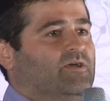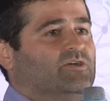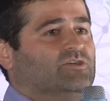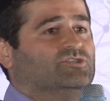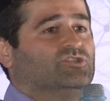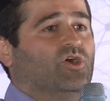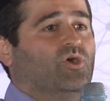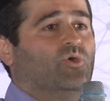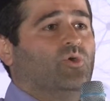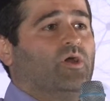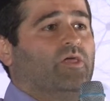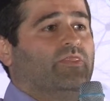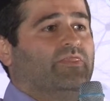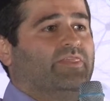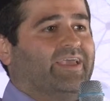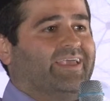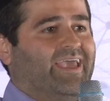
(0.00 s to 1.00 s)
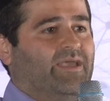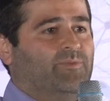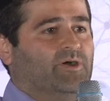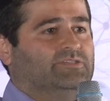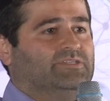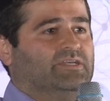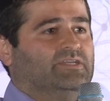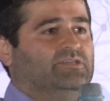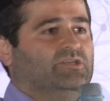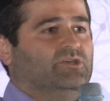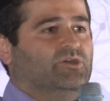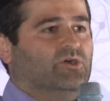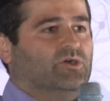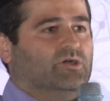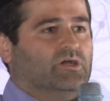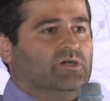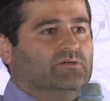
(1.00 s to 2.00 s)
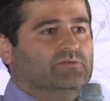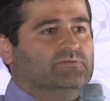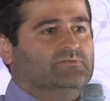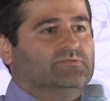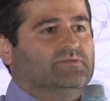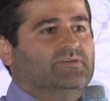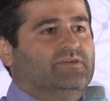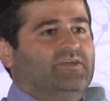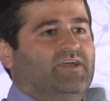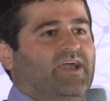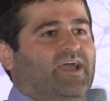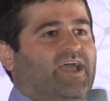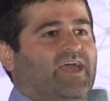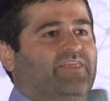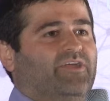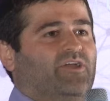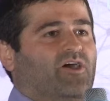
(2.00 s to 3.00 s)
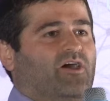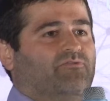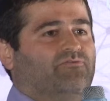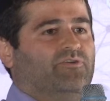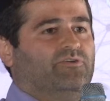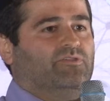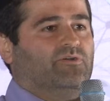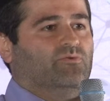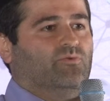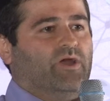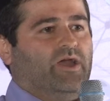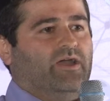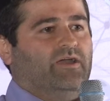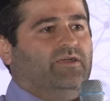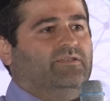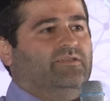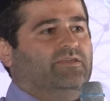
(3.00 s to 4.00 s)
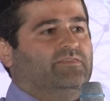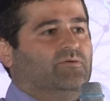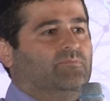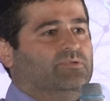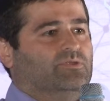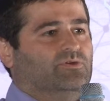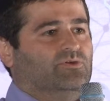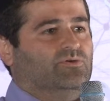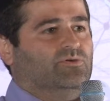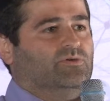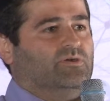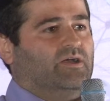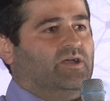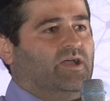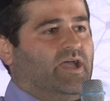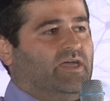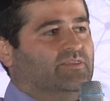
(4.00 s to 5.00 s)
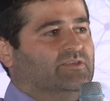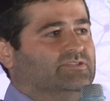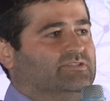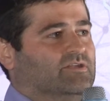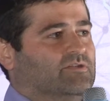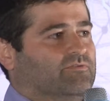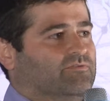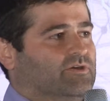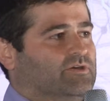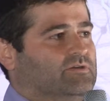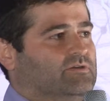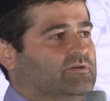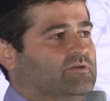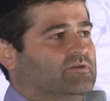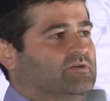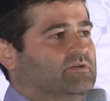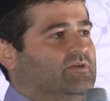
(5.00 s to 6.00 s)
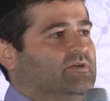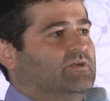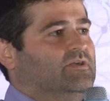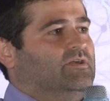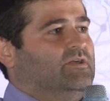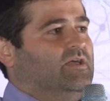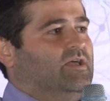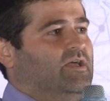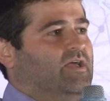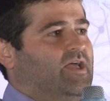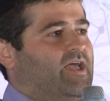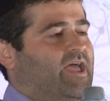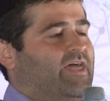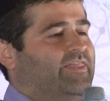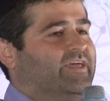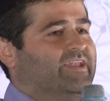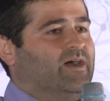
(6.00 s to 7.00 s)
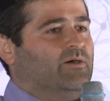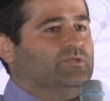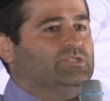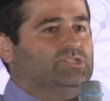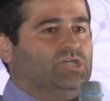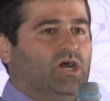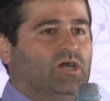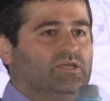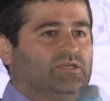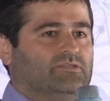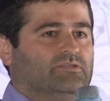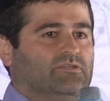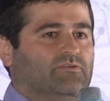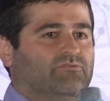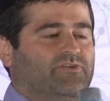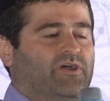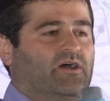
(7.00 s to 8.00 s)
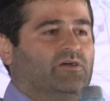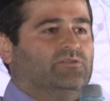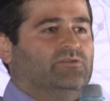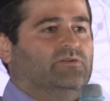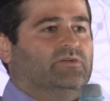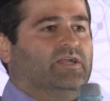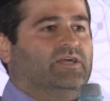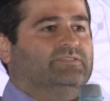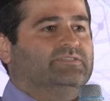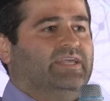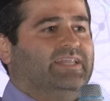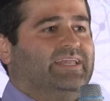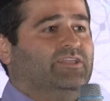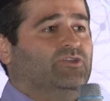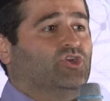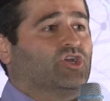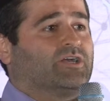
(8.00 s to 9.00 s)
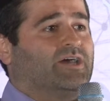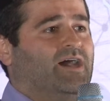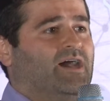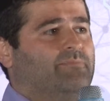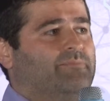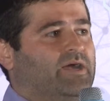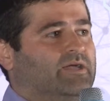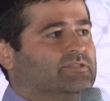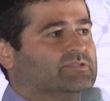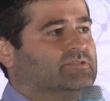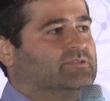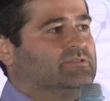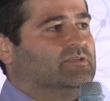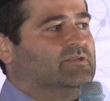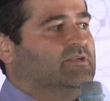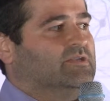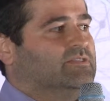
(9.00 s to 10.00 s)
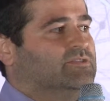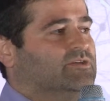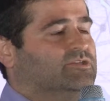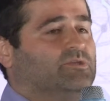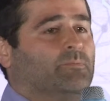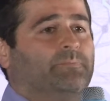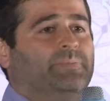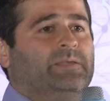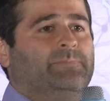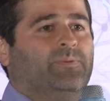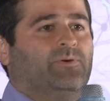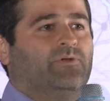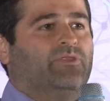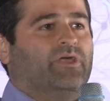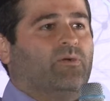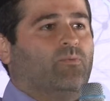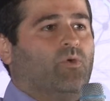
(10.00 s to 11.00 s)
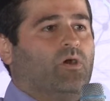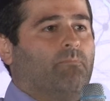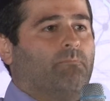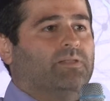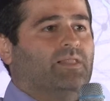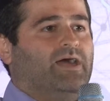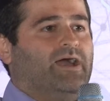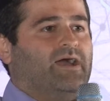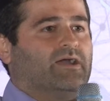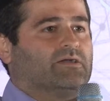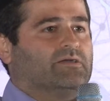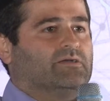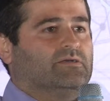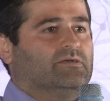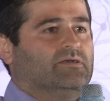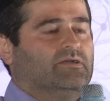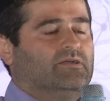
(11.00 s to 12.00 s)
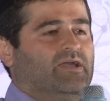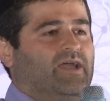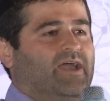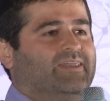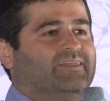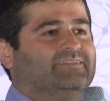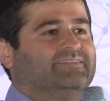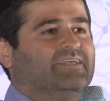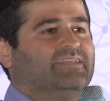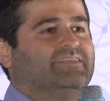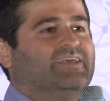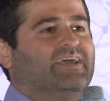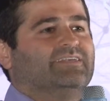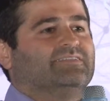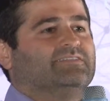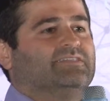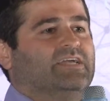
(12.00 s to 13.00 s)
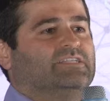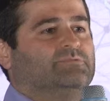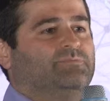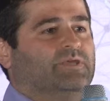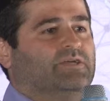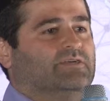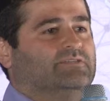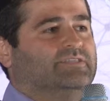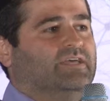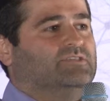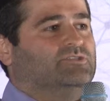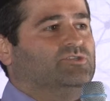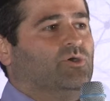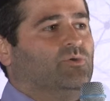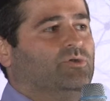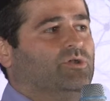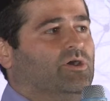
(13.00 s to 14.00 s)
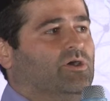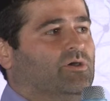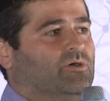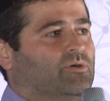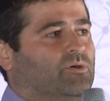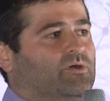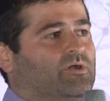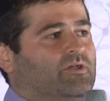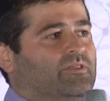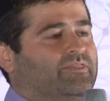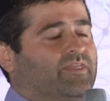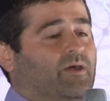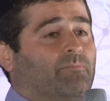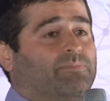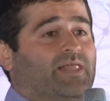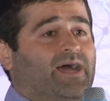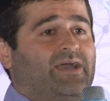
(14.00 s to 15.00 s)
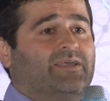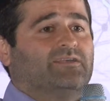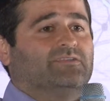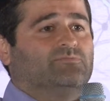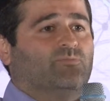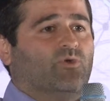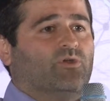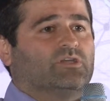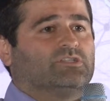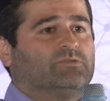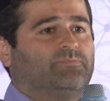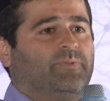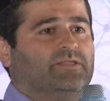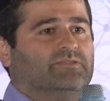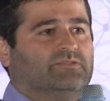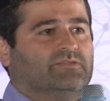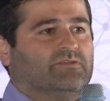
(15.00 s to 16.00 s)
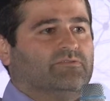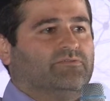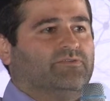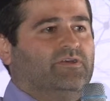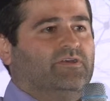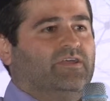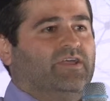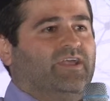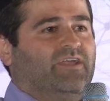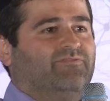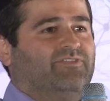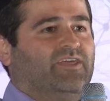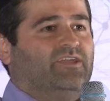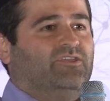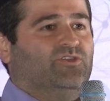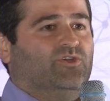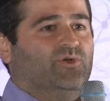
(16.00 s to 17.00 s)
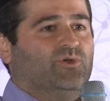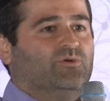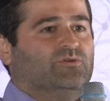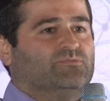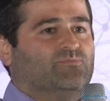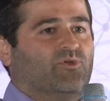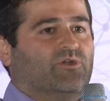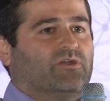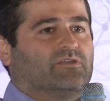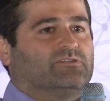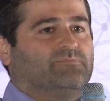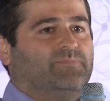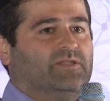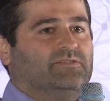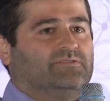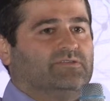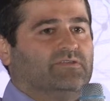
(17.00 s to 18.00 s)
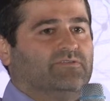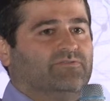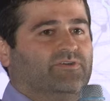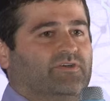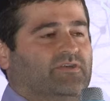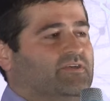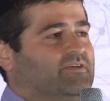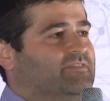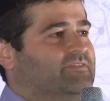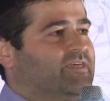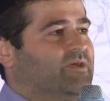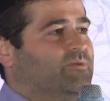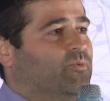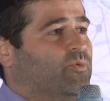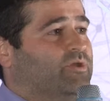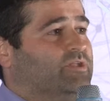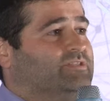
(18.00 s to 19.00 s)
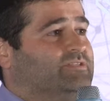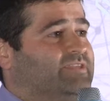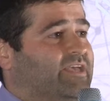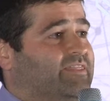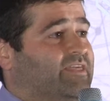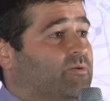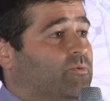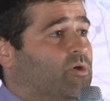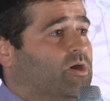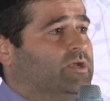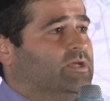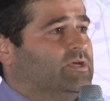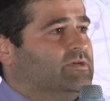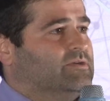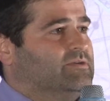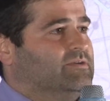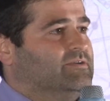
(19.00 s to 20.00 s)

So they came onto Indiegogo, and they offered the red and the blue and the silver. And then I was talking to the founder, and I said, in your comments, there's some people that want black. And he said, yes, that's because they don't know that black is more expensive. If they knew it was more expensive, they wouldn't say they want it.